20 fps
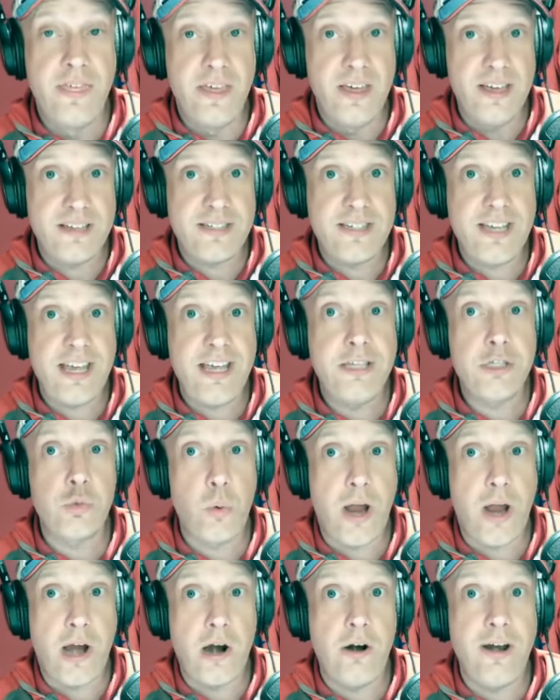This
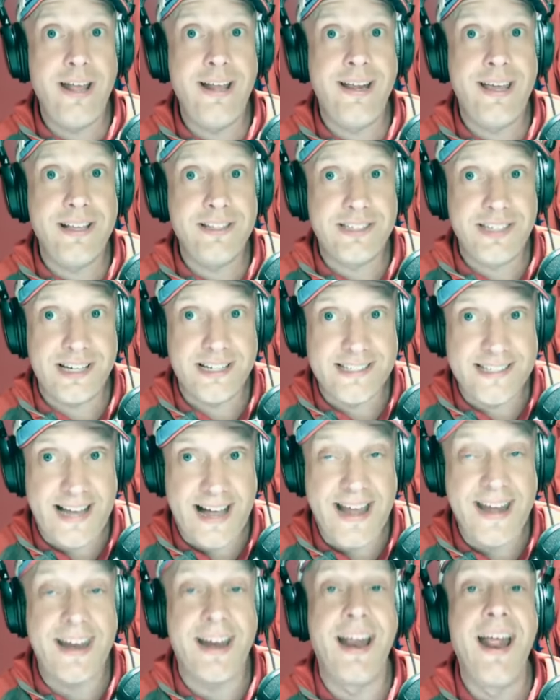is where it gets
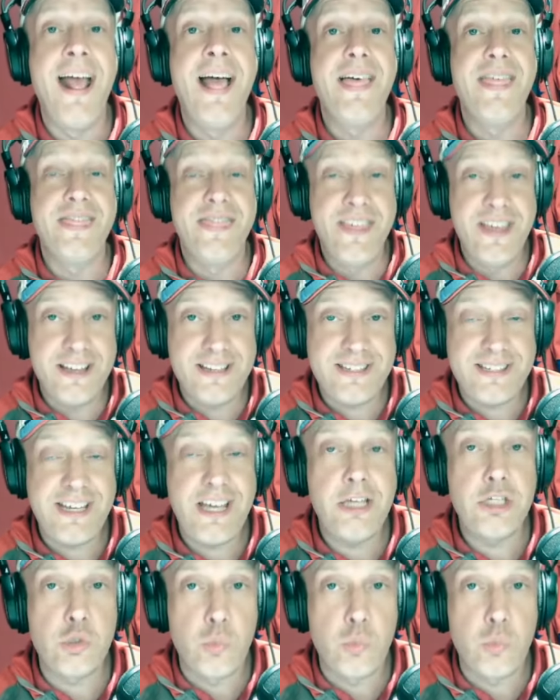exciting. This